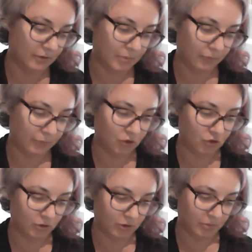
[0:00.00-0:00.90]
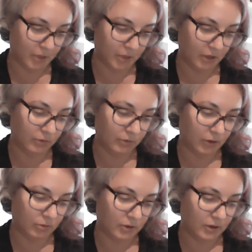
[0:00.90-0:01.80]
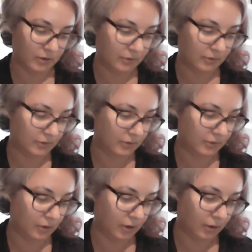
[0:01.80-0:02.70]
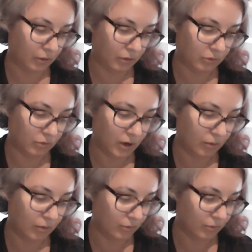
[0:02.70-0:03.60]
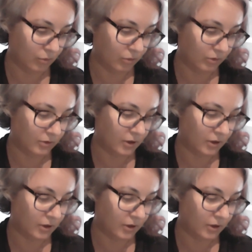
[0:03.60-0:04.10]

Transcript: been featured by news outlets throughout the world.